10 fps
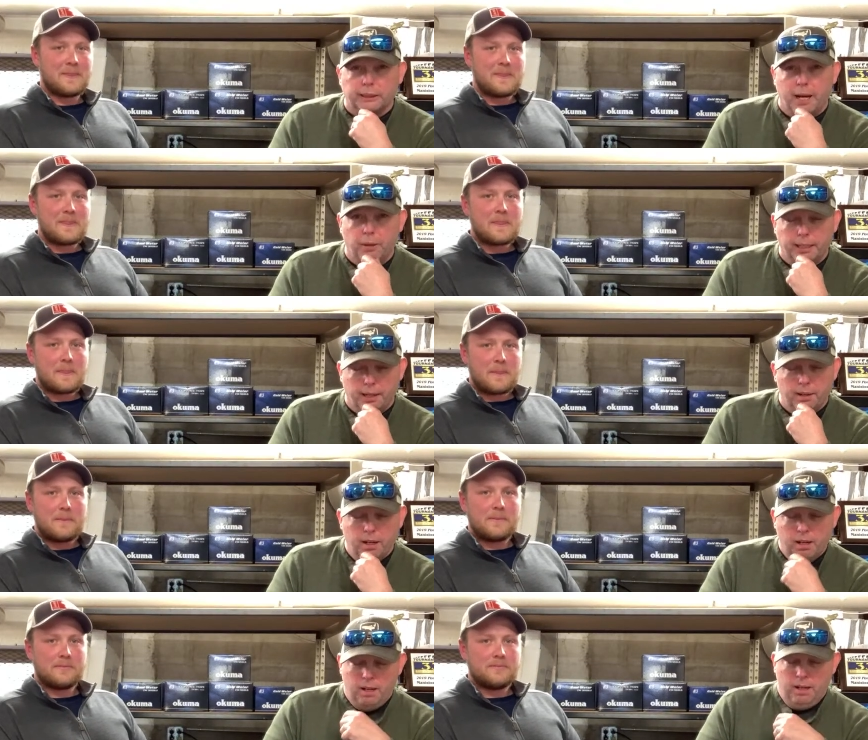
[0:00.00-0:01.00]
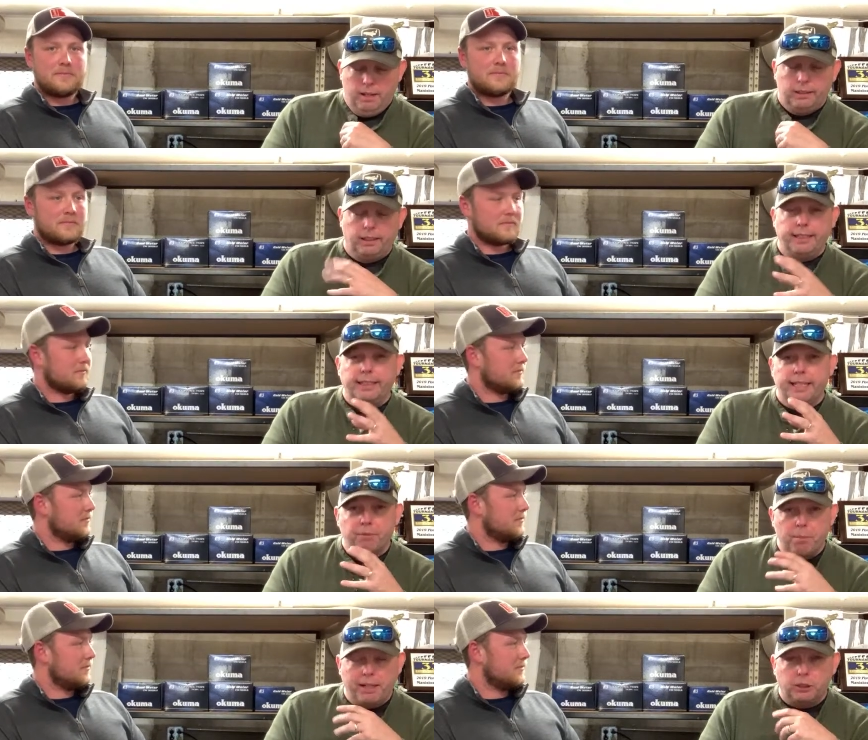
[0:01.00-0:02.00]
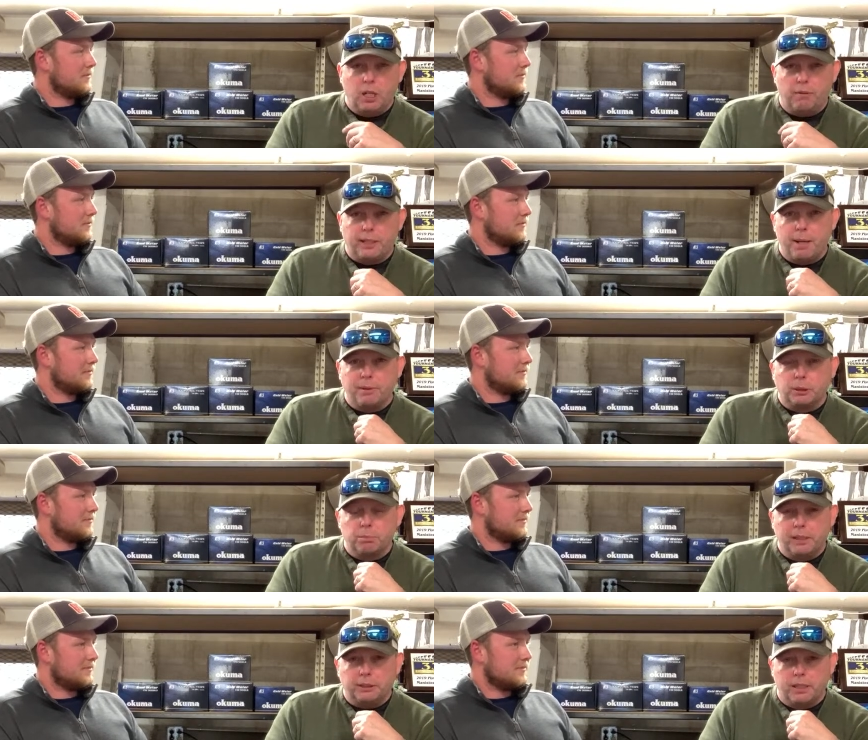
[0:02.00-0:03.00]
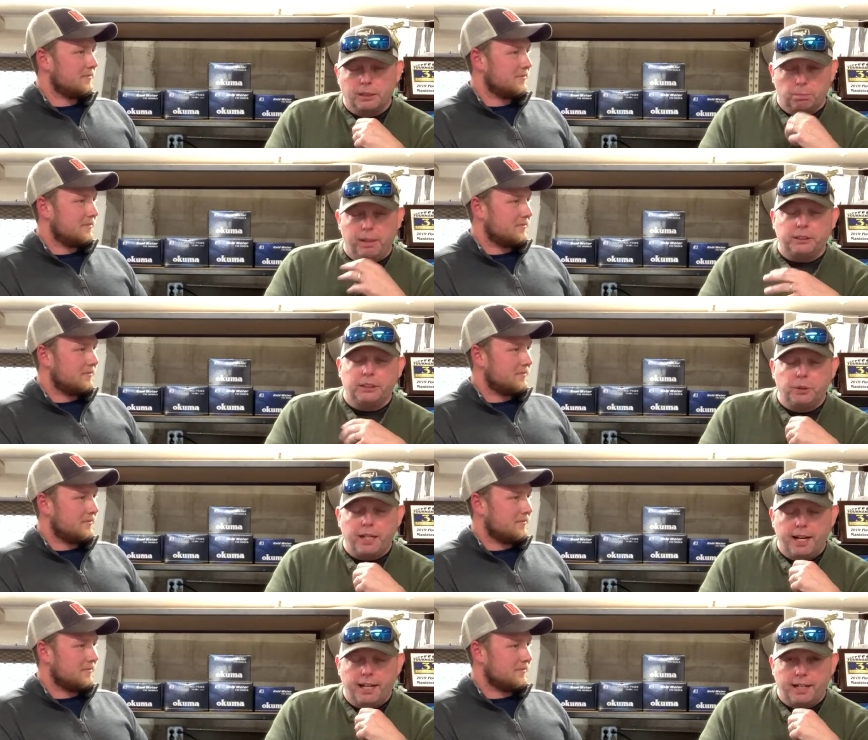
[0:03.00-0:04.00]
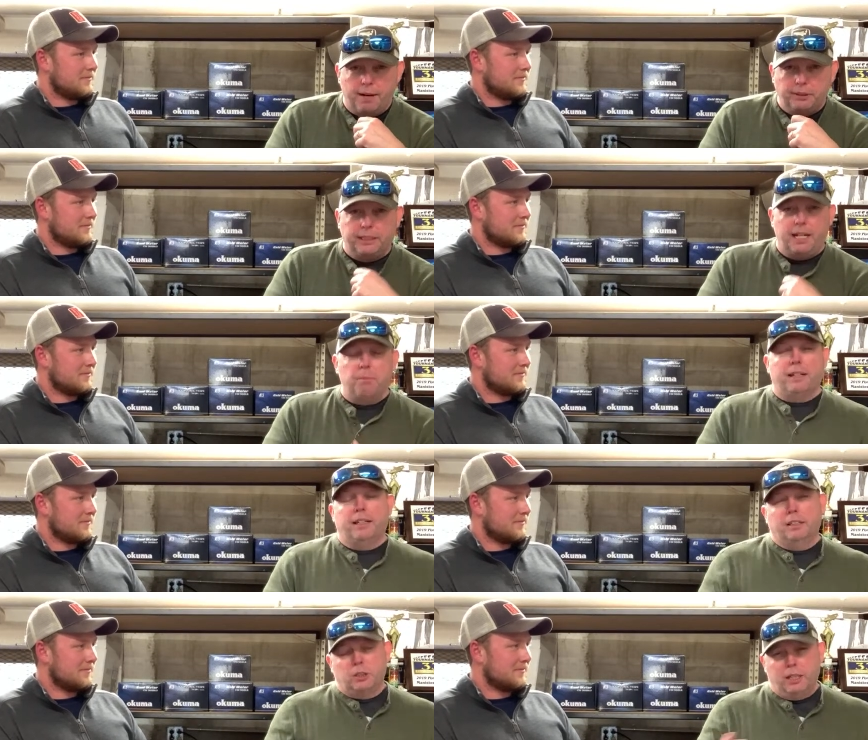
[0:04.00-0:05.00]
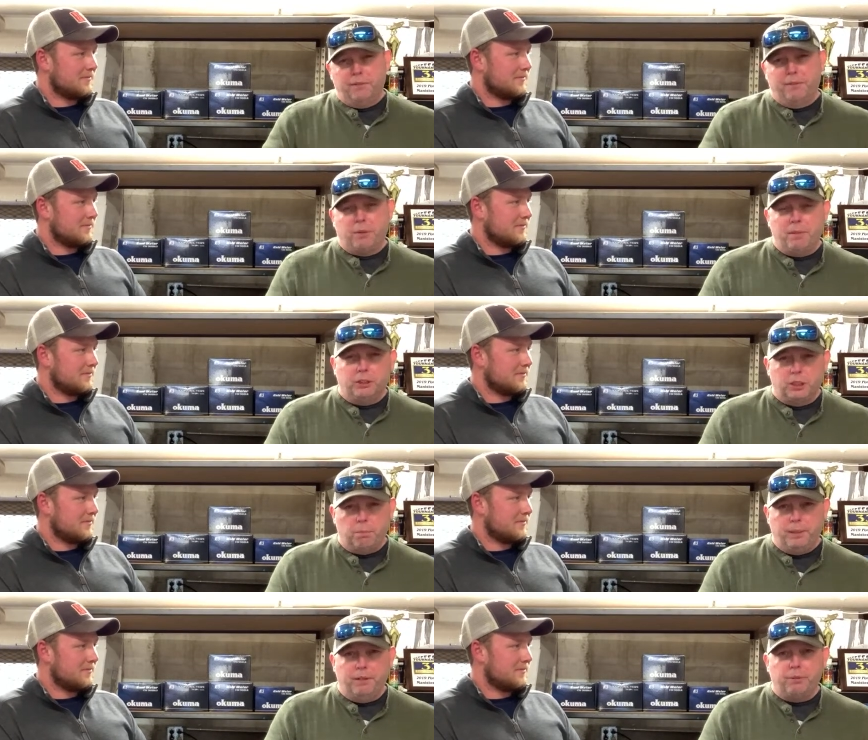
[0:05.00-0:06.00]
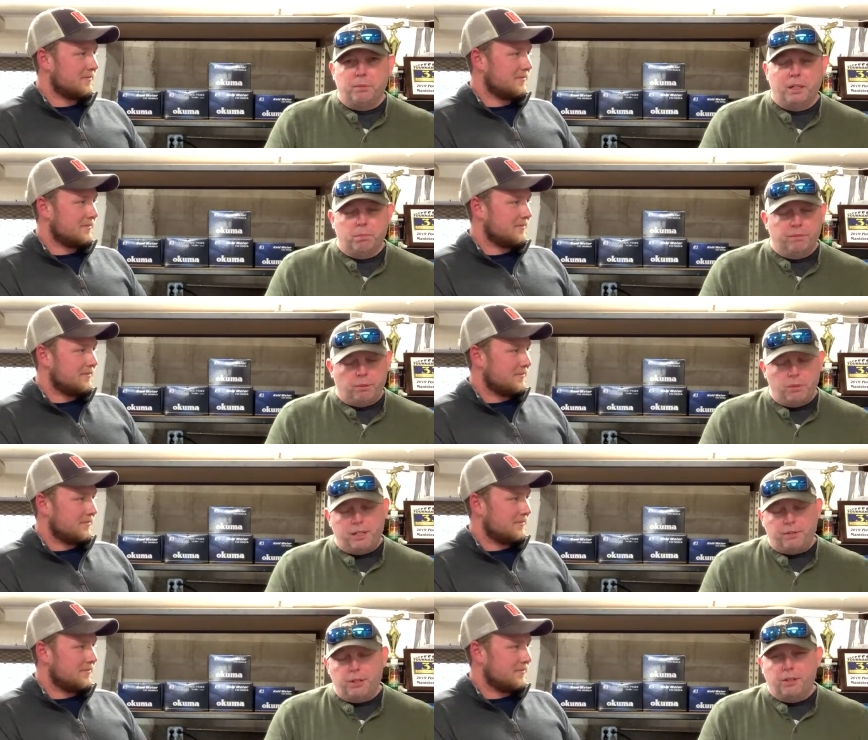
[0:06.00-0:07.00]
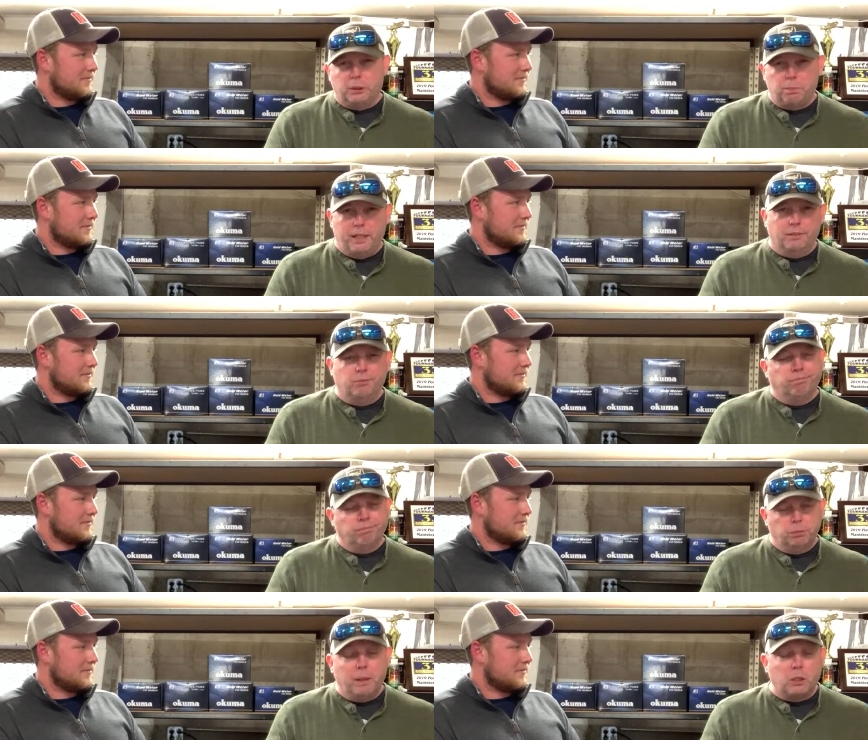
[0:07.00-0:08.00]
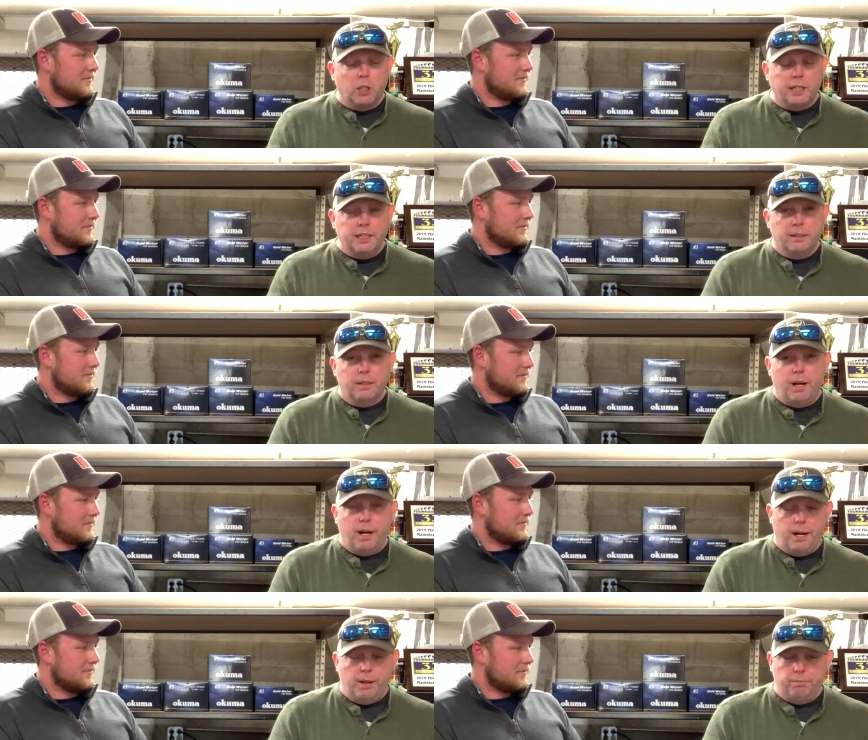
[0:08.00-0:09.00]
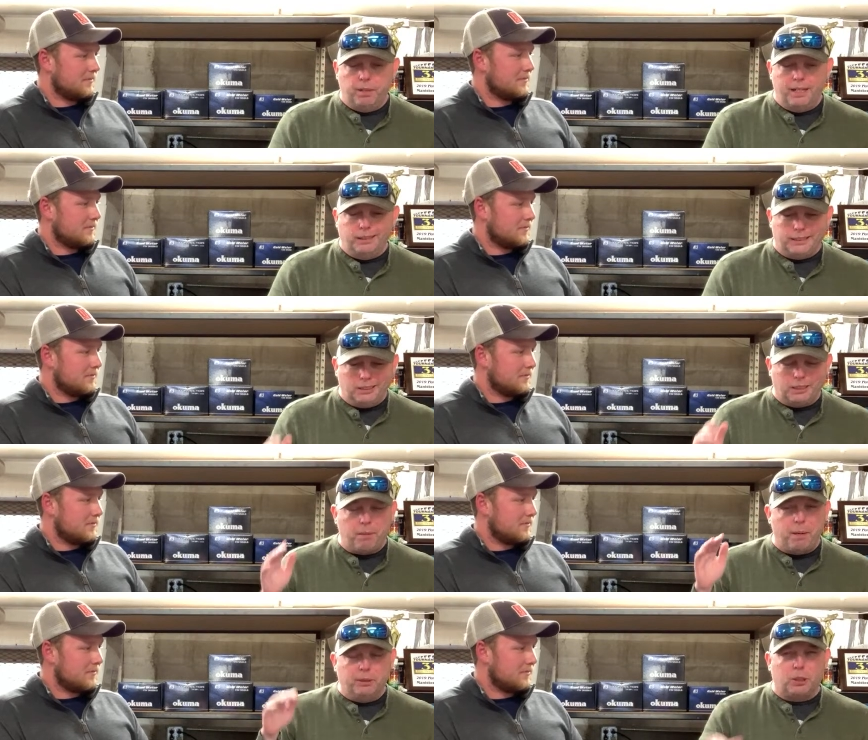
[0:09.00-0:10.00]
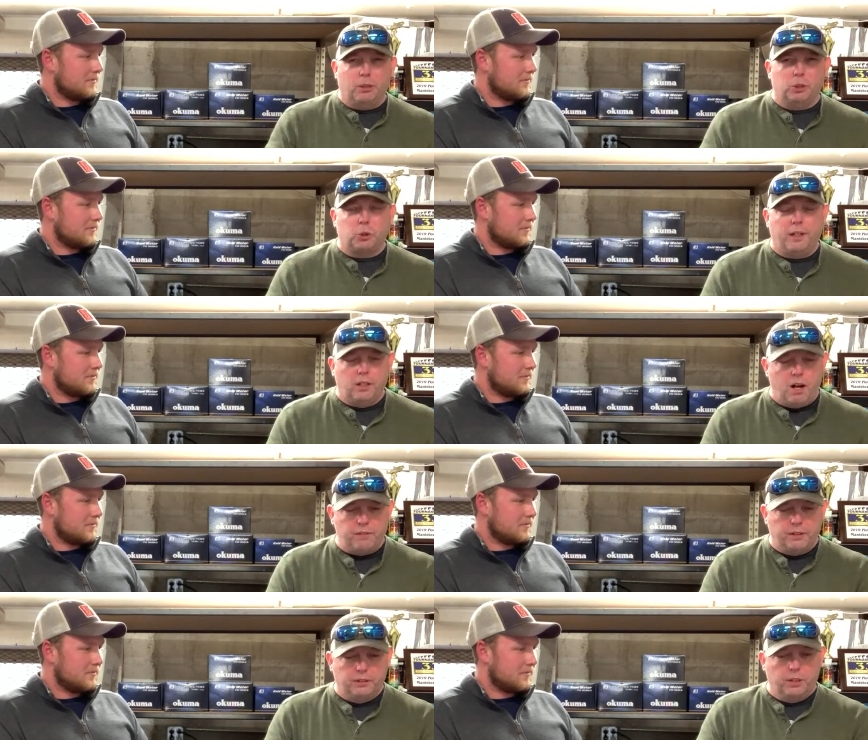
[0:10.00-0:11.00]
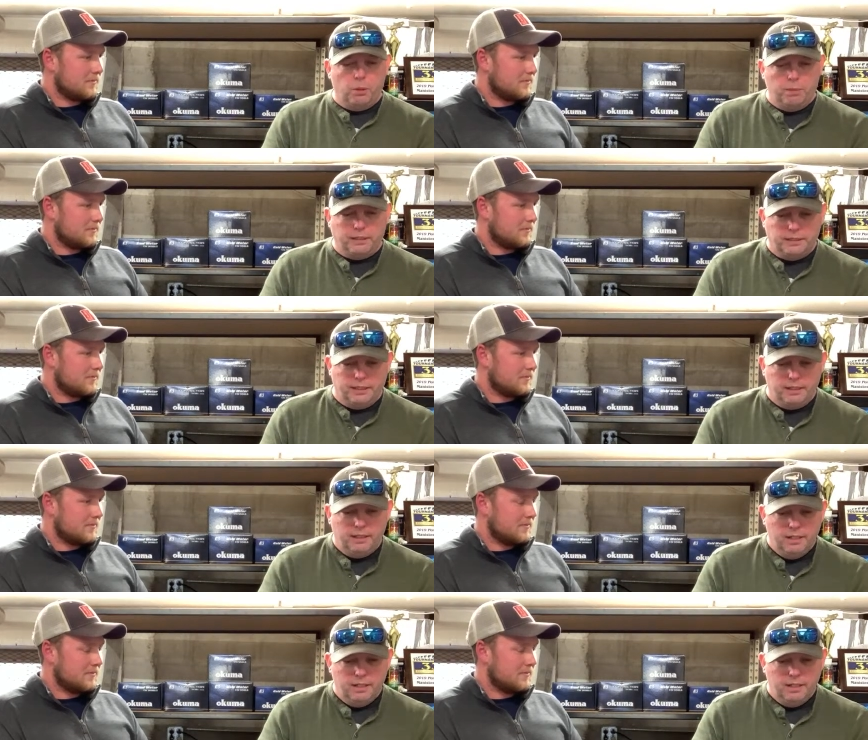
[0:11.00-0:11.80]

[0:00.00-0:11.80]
Speaker 1: down there. Glean the information off them as, mess as best you can. Obviously, I'm not getting a ton of information up here from there, but from what I've heard, it's been been good. Um, it sounds like maybe it's starting to trail off a little though, but uh,